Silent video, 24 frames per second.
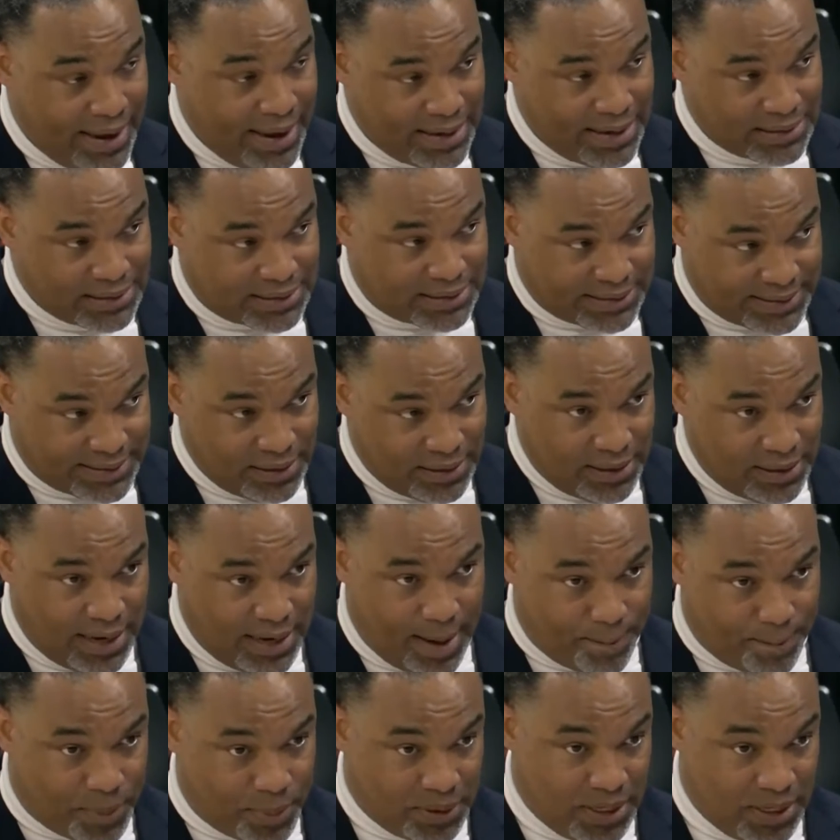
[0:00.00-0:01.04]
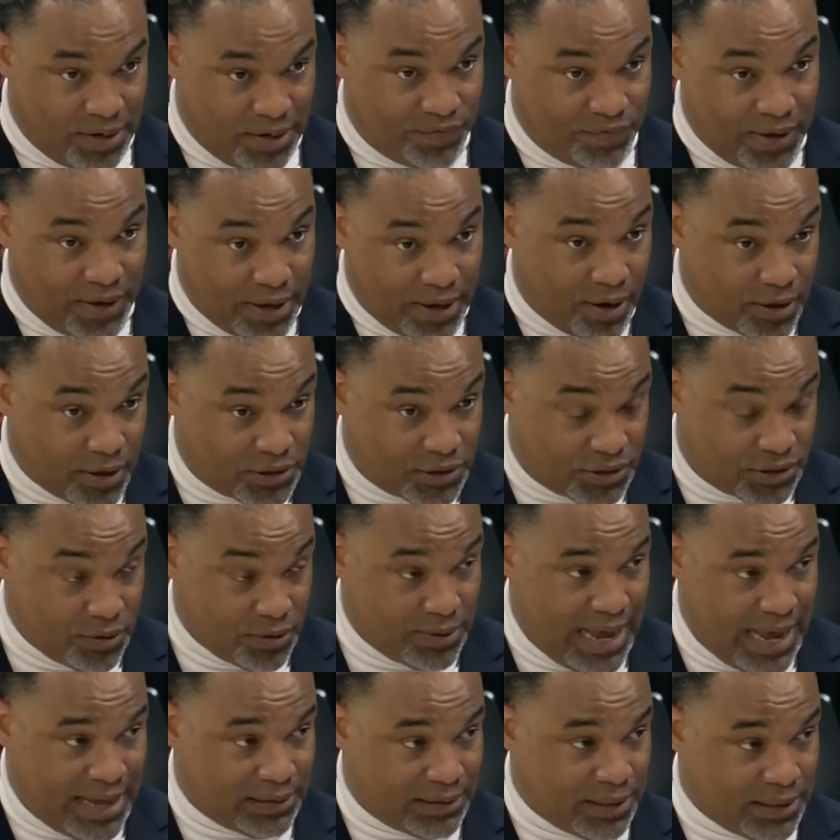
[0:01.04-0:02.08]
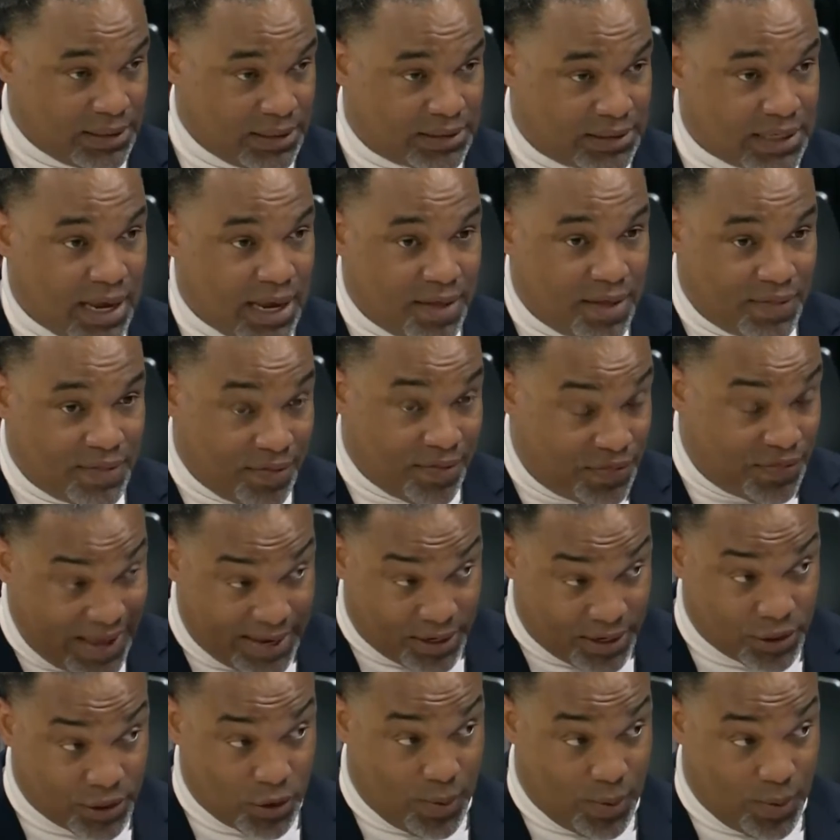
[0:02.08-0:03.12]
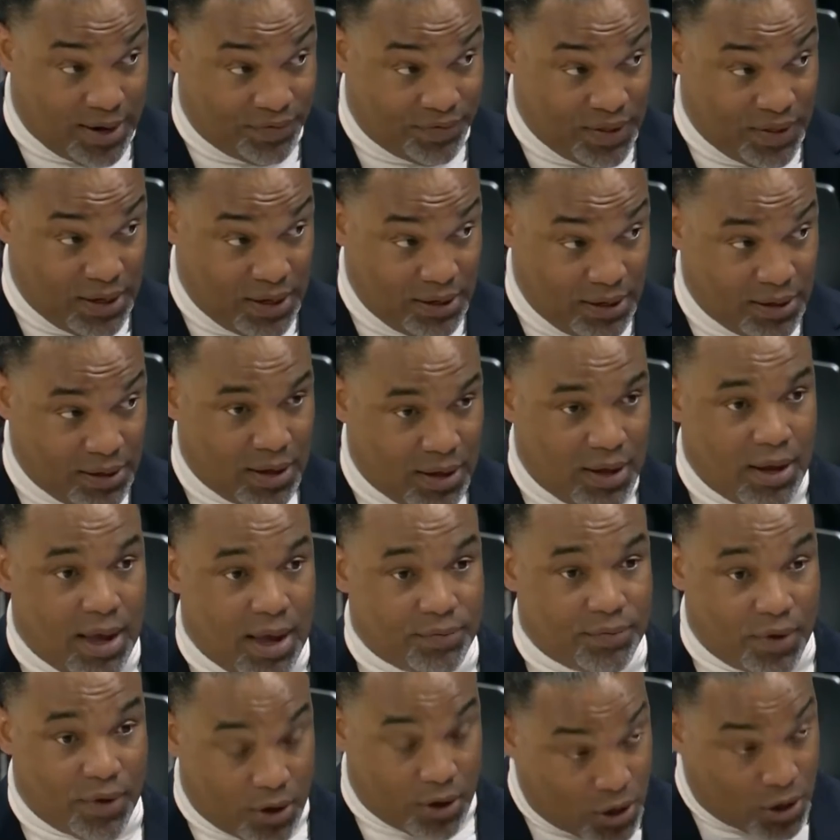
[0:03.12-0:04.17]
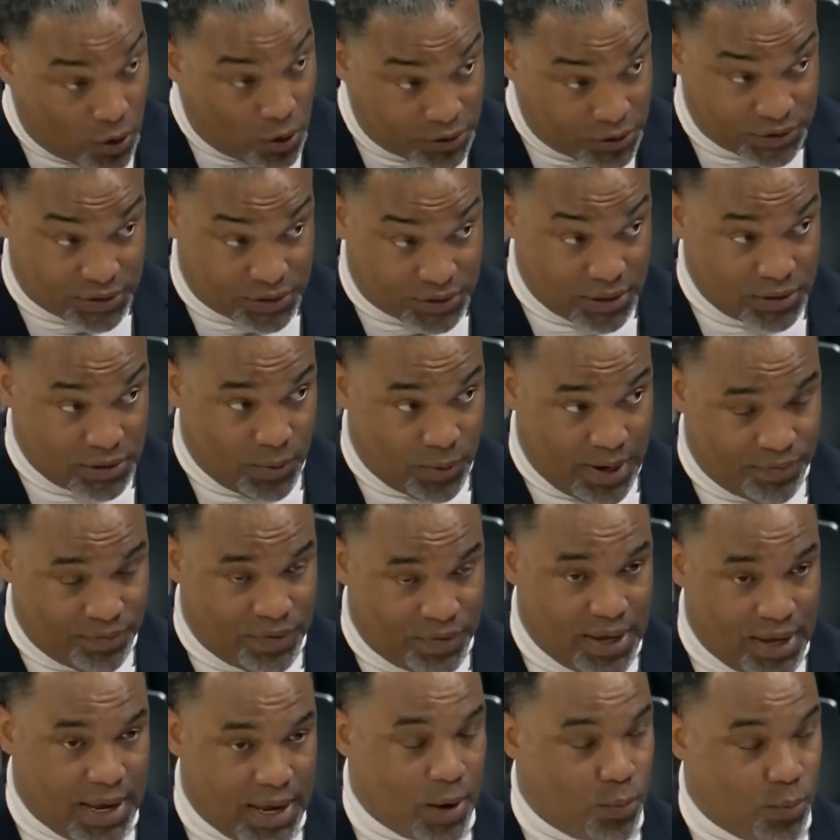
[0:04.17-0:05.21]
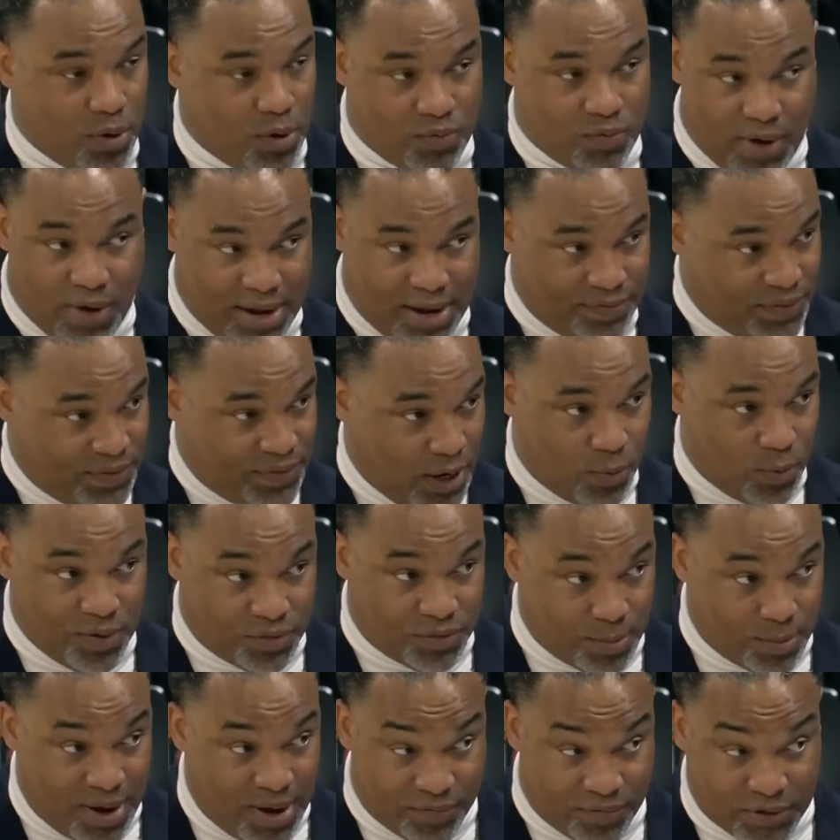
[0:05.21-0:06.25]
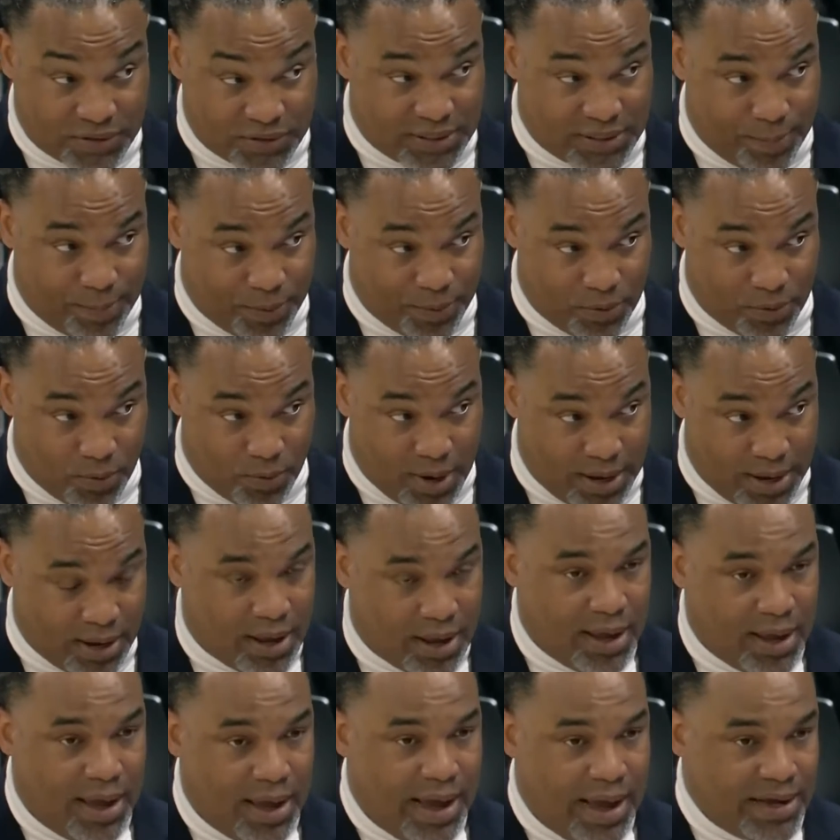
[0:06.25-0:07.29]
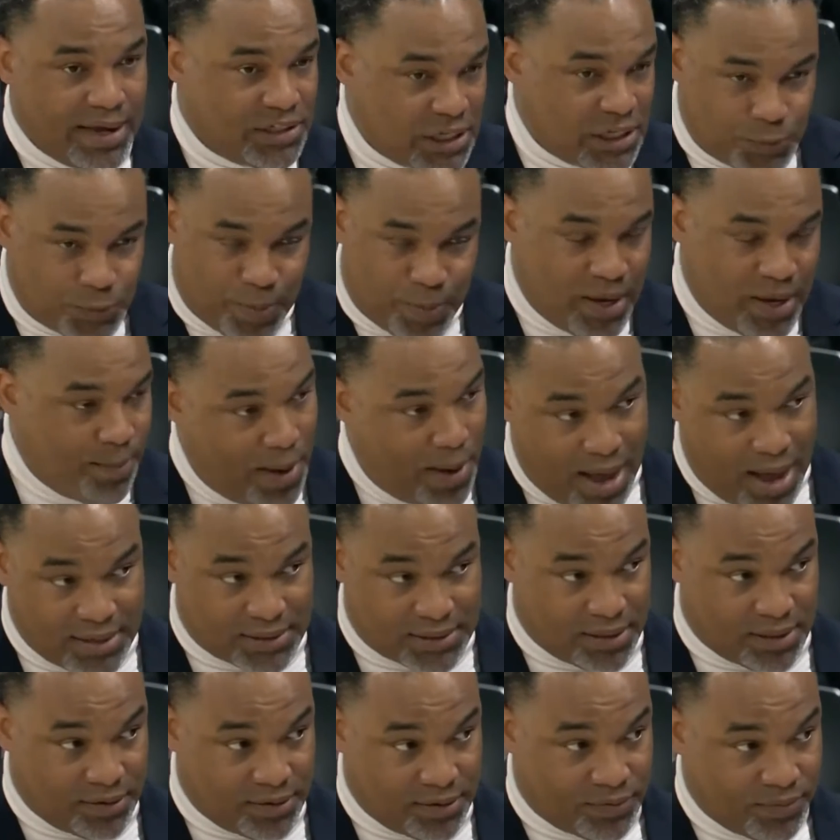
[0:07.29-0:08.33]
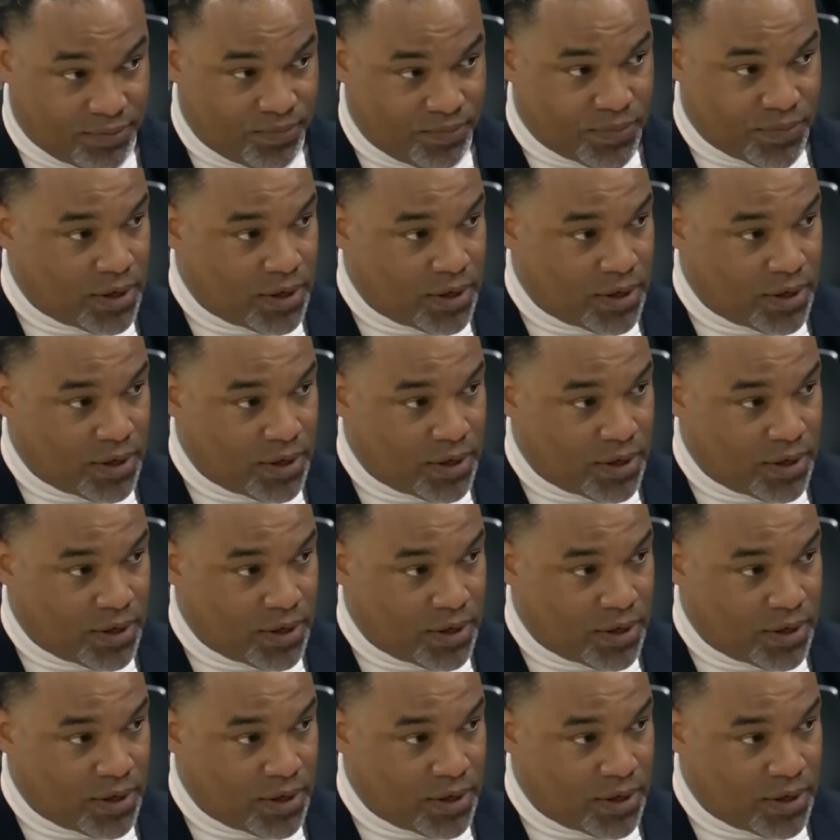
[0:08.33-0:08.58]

And instilling that belief in our student athletes that they can do anything, our coaches can do anything, and we're right there with them every step of the way. And just being positive.